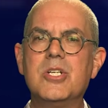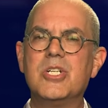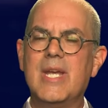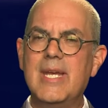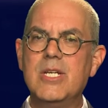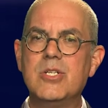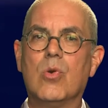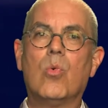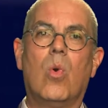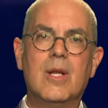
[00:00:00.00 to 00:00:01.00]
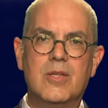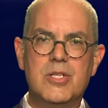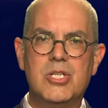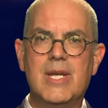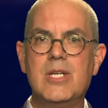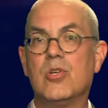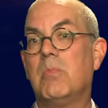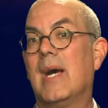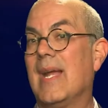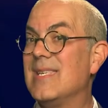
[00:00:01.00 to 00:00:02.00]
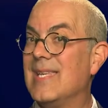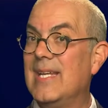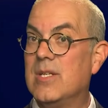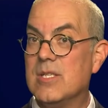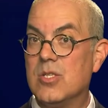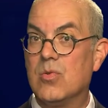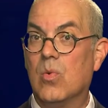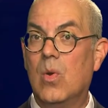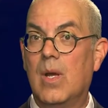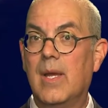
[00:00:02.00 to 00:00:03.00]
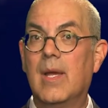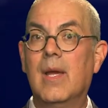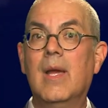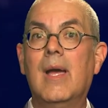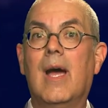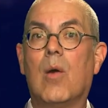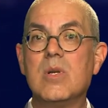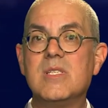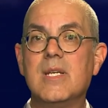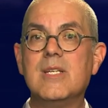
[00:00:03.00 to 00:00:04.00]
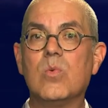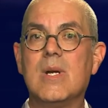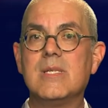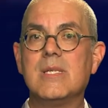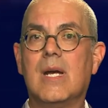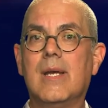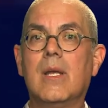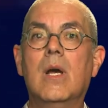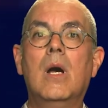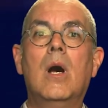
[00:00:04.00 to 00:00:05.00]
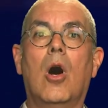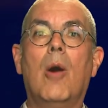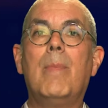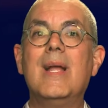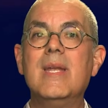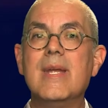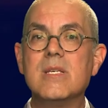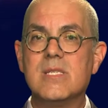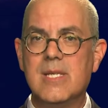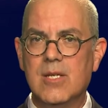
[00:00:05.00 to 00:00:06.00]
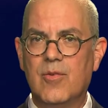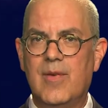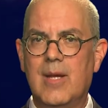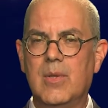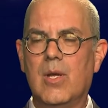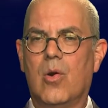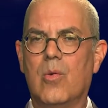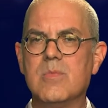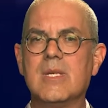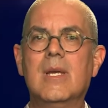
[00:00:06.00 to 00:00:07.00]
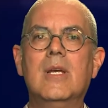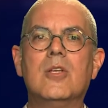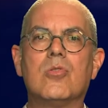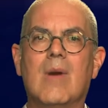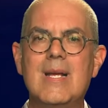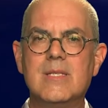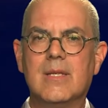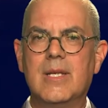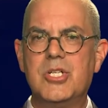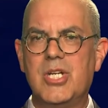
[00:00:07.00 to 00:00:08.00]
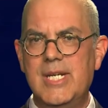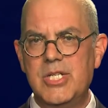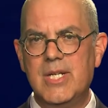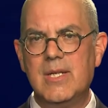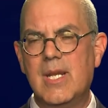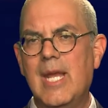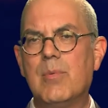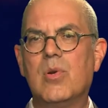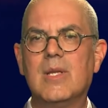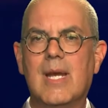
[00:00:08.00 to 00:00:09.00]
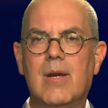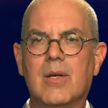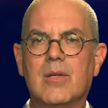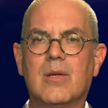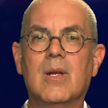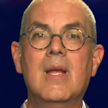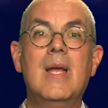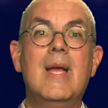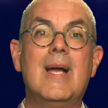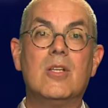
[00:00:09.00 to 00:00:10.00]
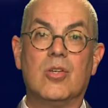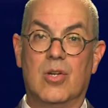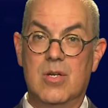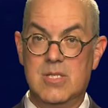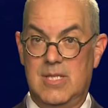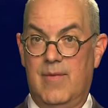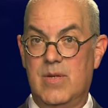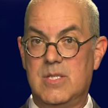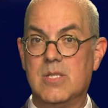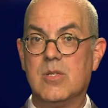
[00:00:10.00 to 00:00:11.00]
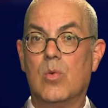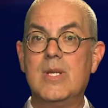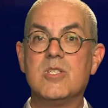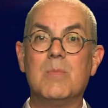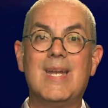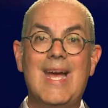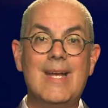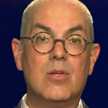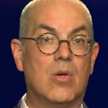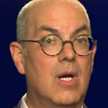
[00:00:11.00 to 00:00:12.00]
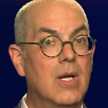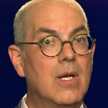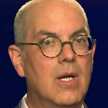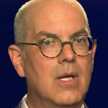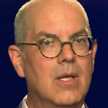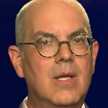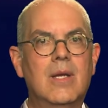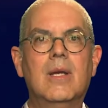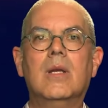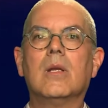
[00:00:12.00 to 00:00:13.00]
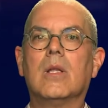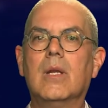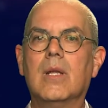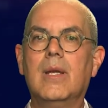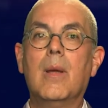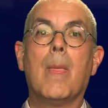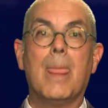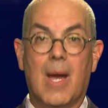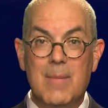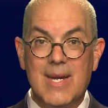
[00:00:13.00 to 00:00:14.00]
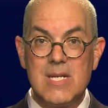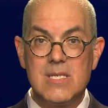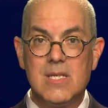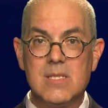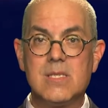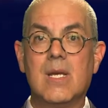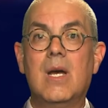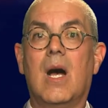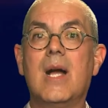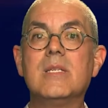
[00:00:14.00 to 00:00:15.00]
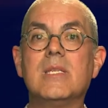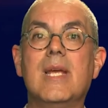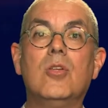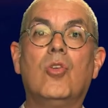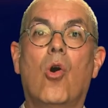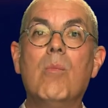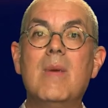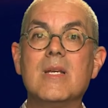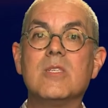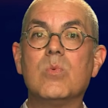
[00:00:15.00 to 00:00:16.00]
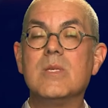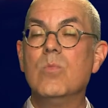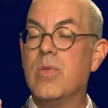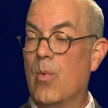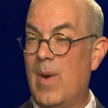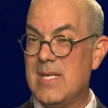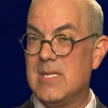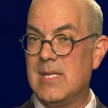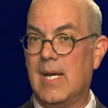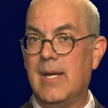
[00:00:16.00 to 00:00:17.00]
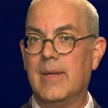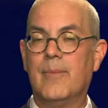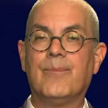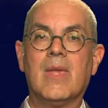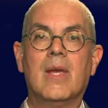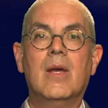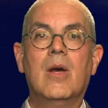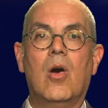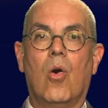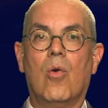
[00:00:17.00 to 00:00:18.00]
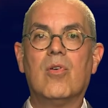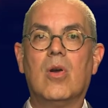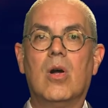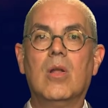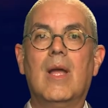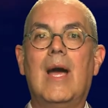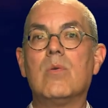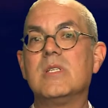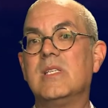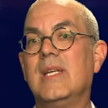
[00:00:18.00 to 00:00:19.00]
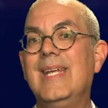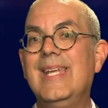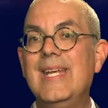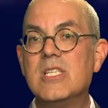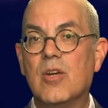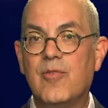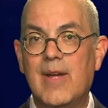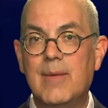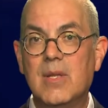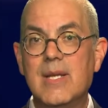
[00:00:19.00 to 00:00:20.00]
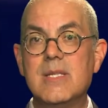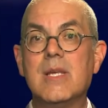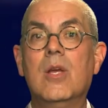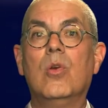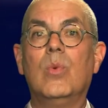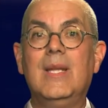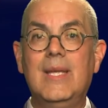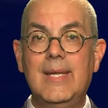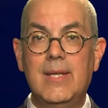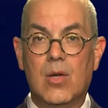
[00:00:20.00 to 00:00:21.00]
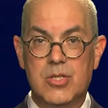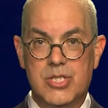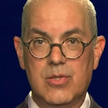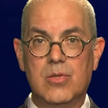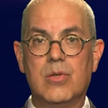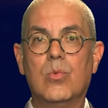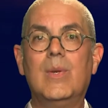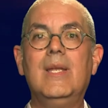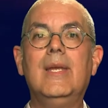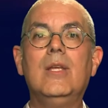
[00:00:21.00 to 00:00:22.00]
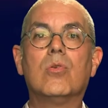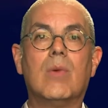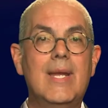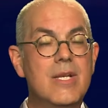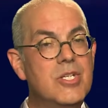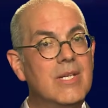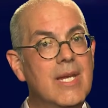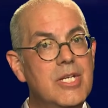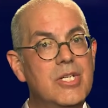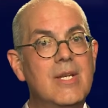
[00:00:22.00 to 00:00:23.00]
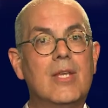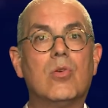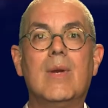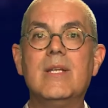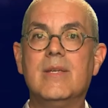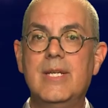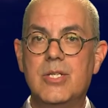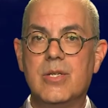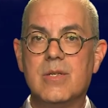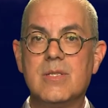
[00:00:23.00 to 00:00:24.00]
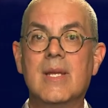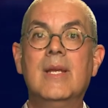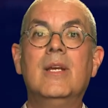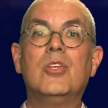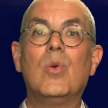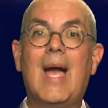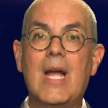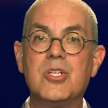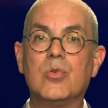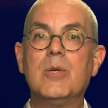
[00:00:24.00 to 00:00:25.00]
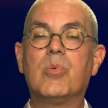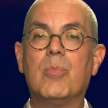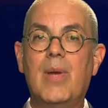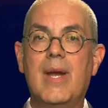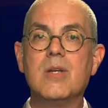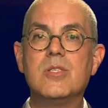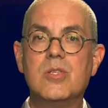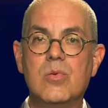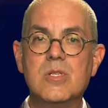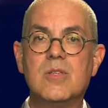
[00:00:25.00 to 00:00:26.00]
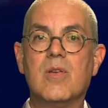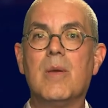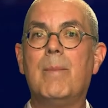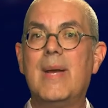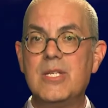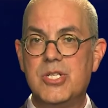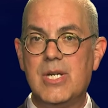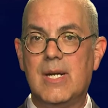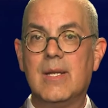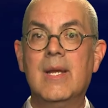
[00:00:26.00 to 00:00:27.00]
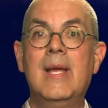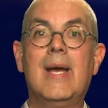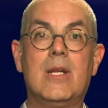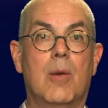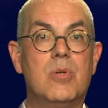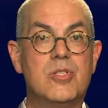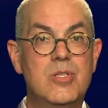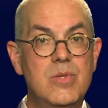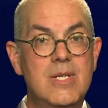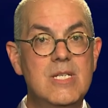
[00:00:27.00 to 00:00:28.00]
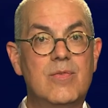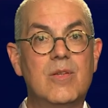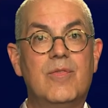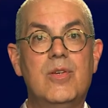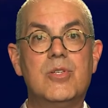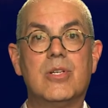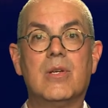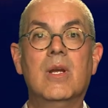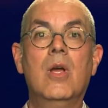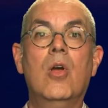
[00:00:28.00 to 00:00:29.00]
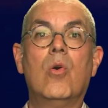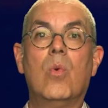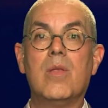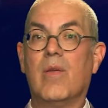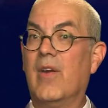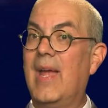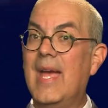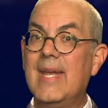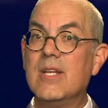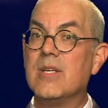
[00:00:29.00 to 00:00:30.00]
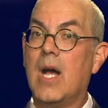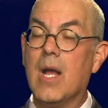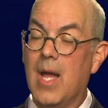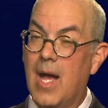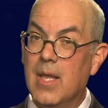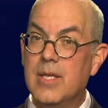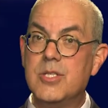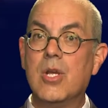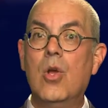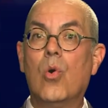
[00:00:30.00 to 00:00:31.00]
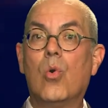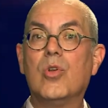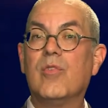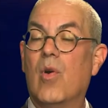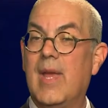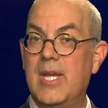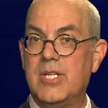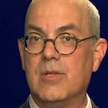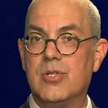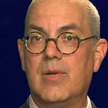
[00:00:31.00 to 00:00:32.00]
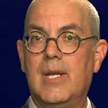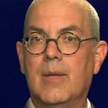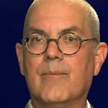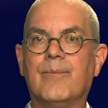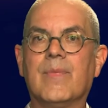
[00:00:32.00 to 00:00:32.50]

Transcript: change or want to change, or might I say destroy, our city's west side, upending single-family homes, drastically changing the neighborhood character, and turn San Francisco into Manhattan or Hong Kong. Clearly, I'm against this. I say don't mess with the West Side. Overall, our city needs our families, we need our children, we need great education and great teachers to actually prepare students for the best shot at opportunities for the future, whether they're heading to college or to vocational training.